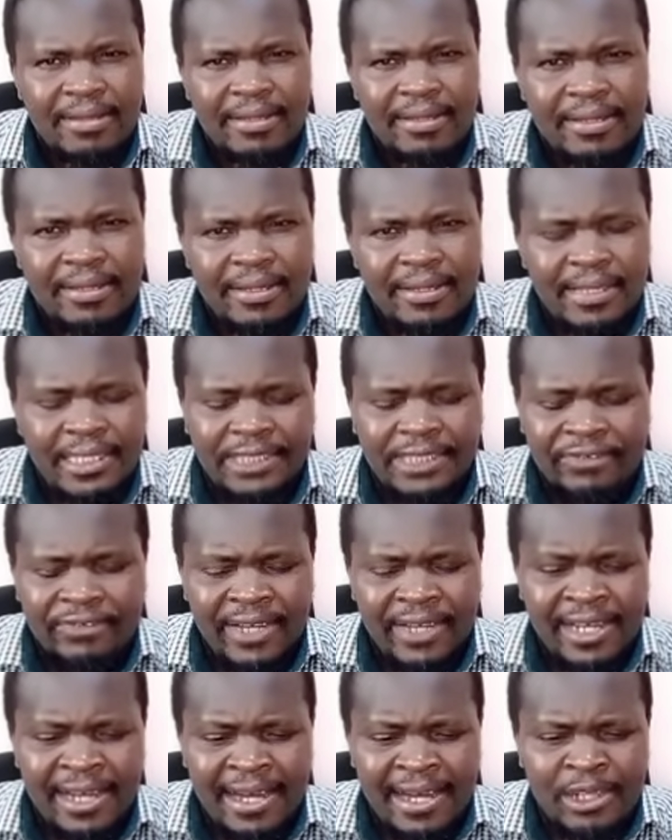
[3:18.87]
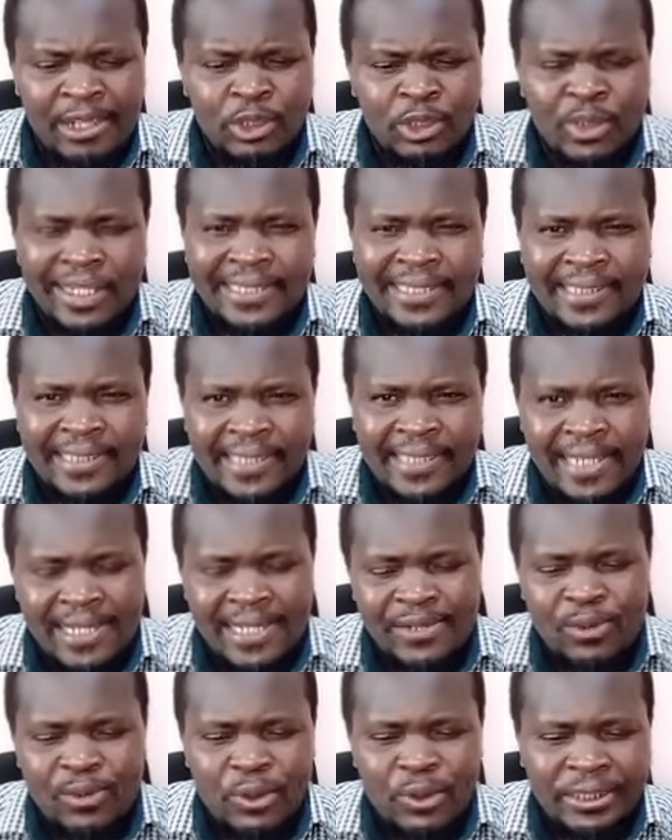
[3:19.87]
it's very hard to
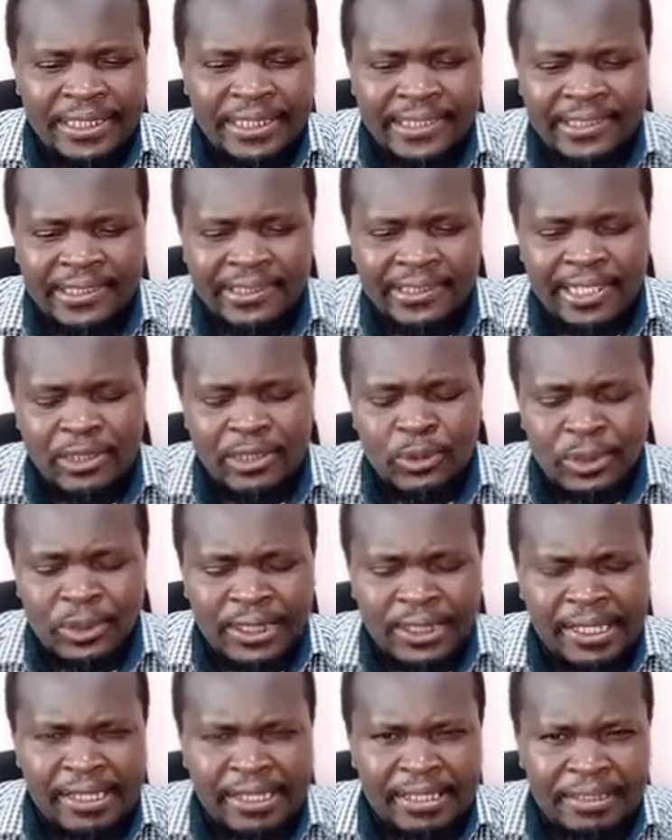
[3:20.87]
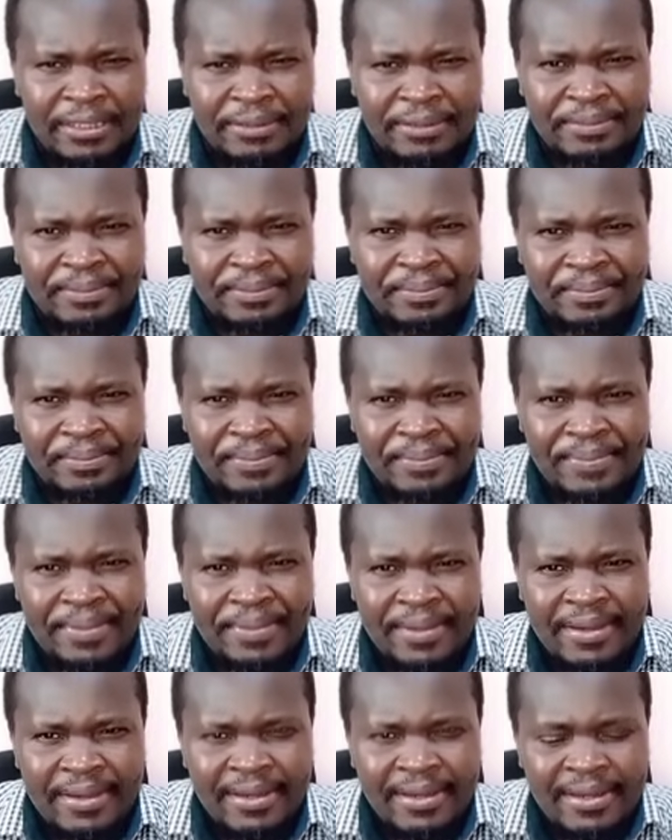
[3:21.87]
understand what he's trying to say.
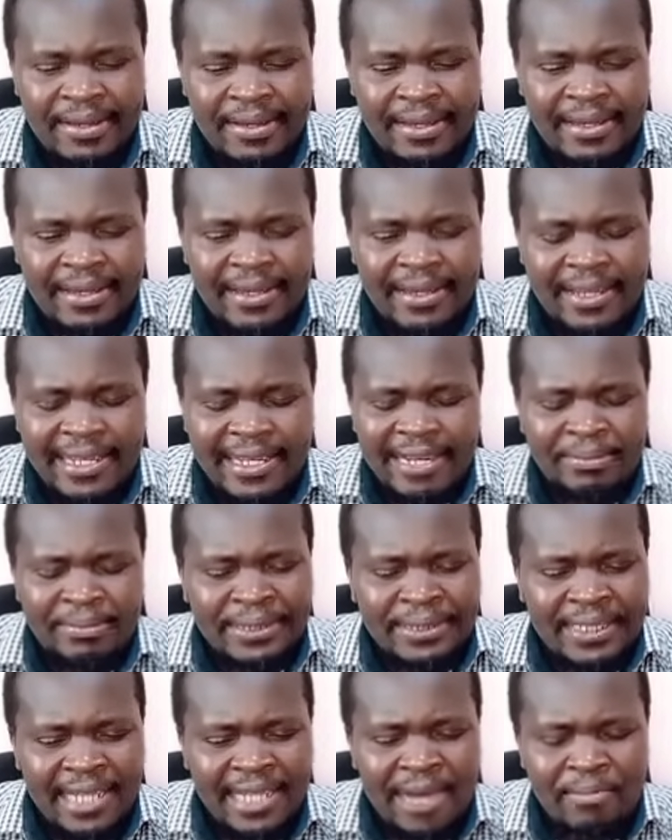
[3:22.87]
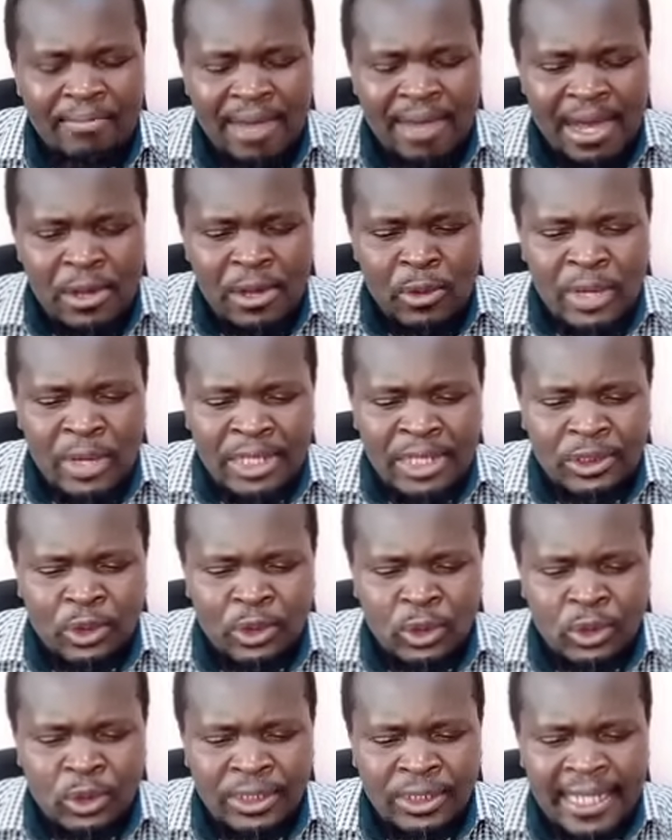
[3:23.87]
And I'm seeing a man who does
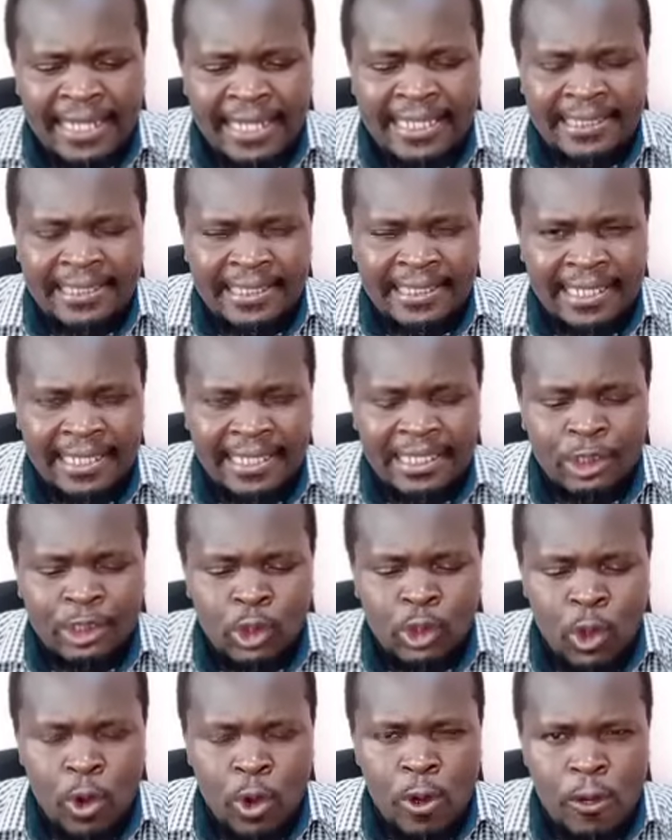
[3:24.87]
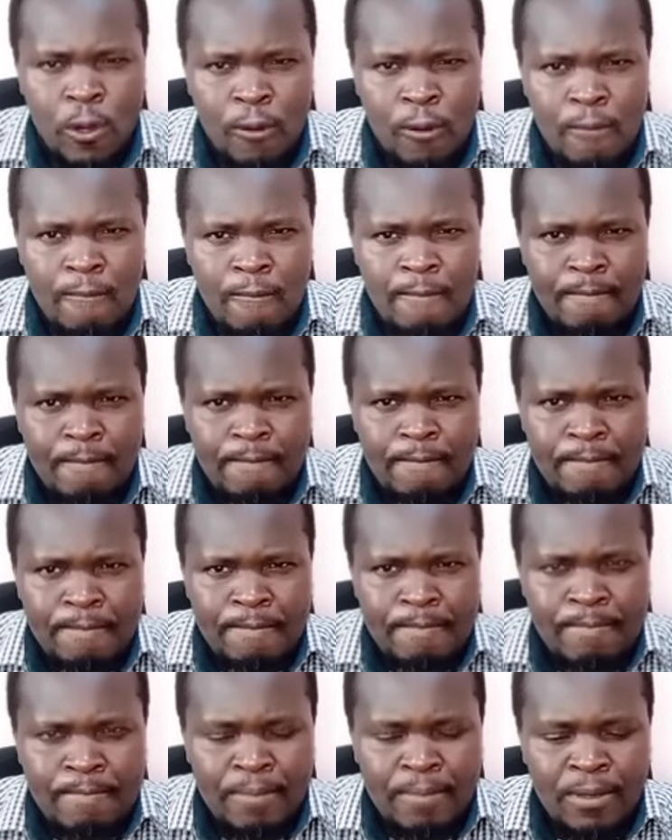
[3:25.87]
not understand at all
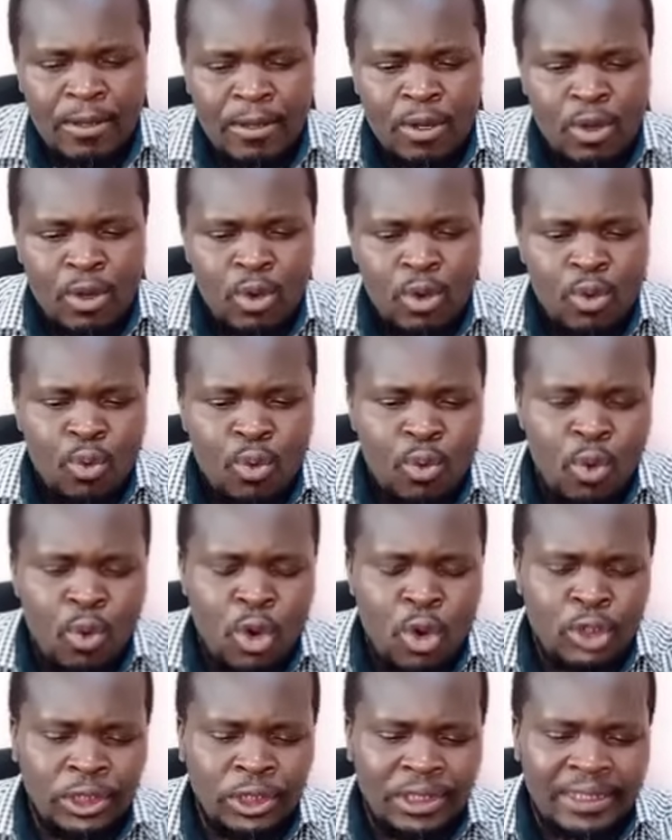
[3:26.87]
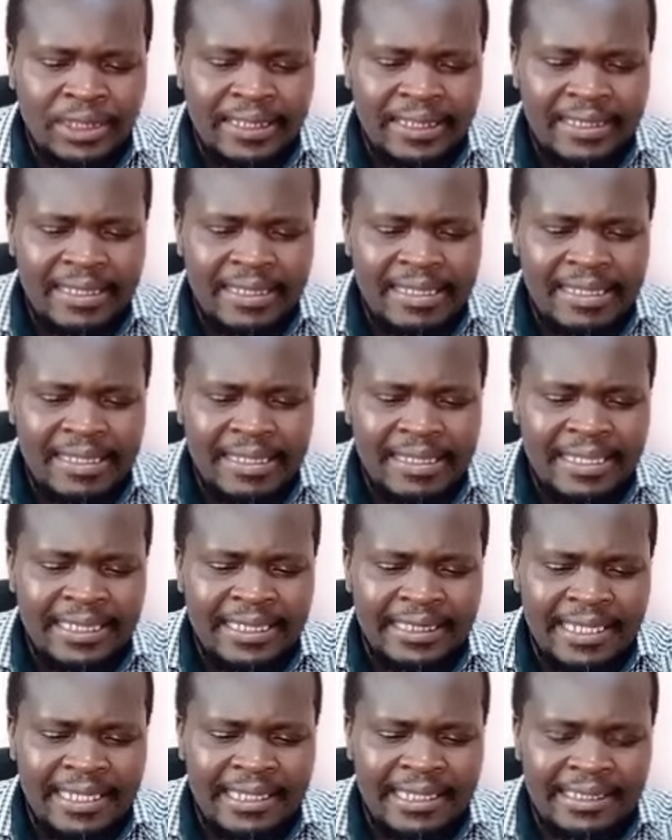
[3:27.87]
what
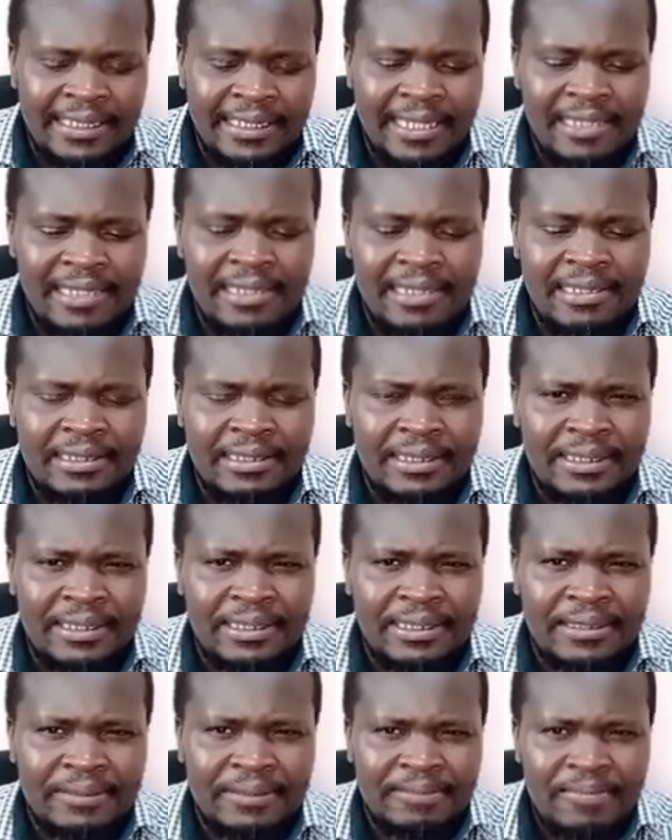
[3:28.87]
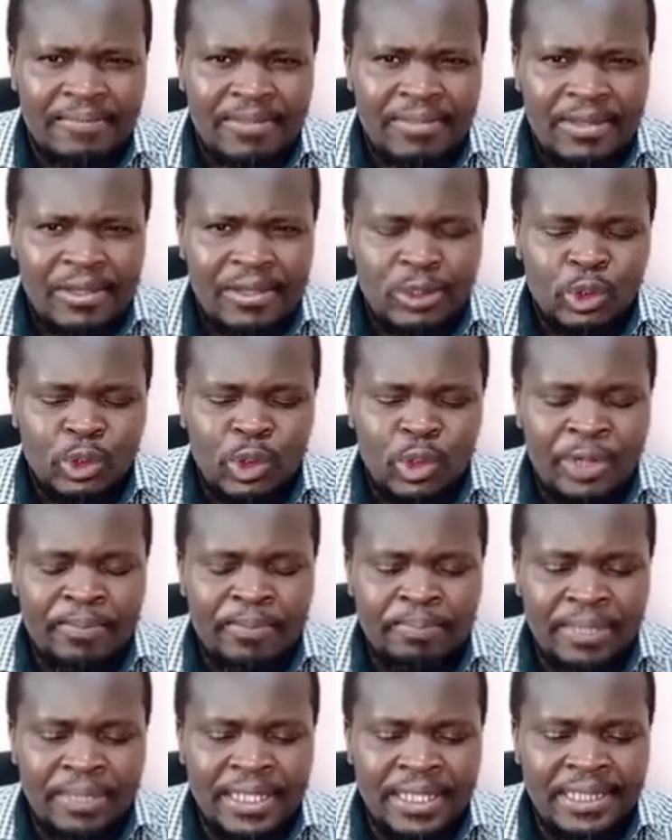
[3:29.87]
it entails to
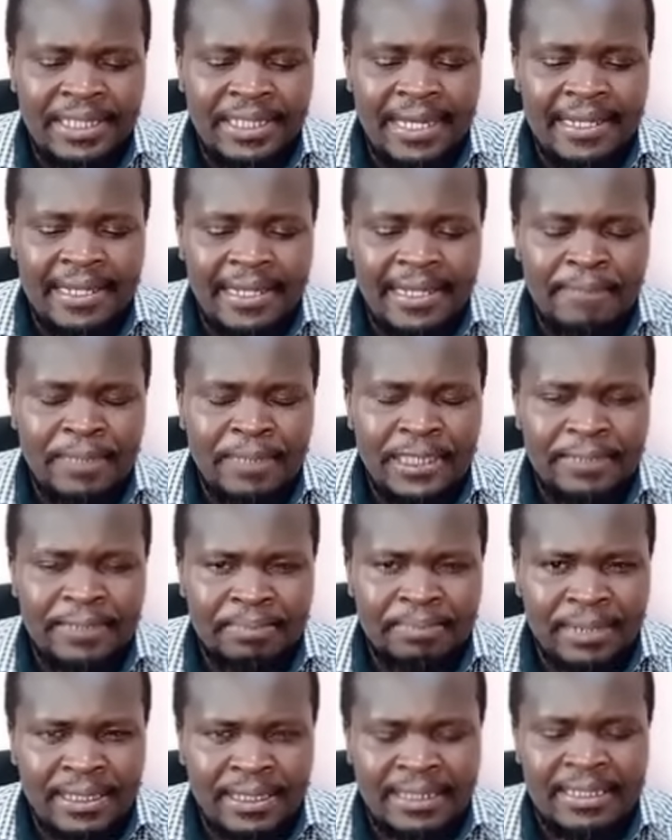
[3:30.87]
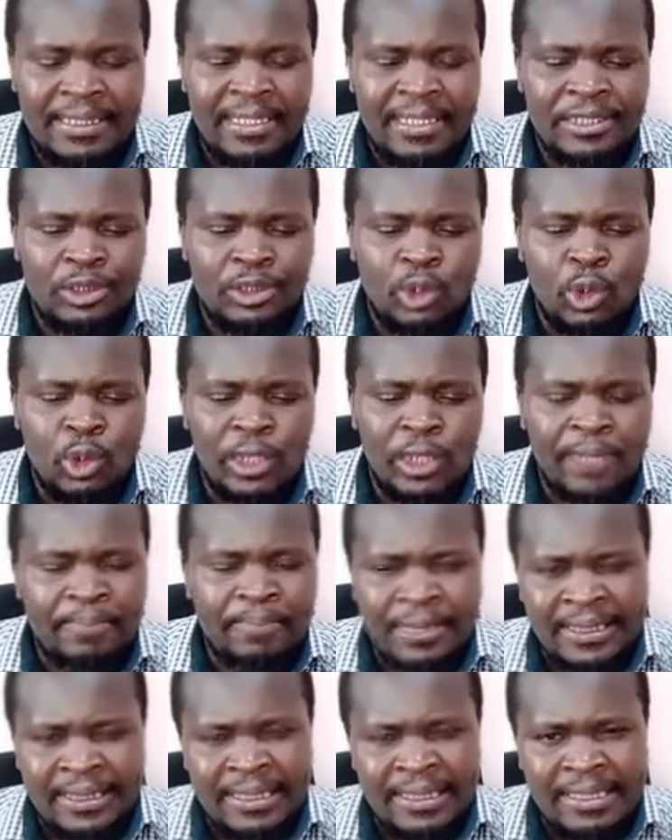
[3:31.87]
impeach a deputy president or a
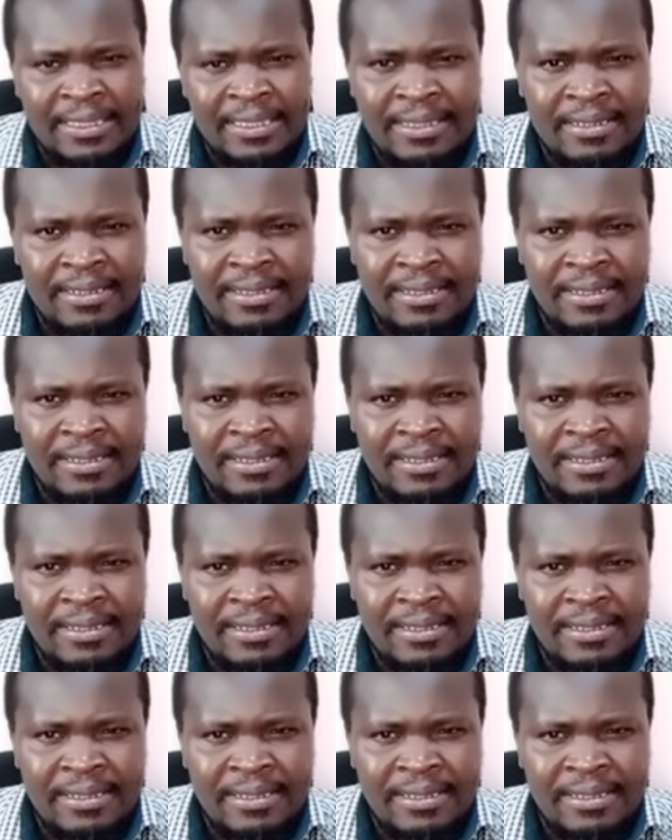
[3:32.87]
president.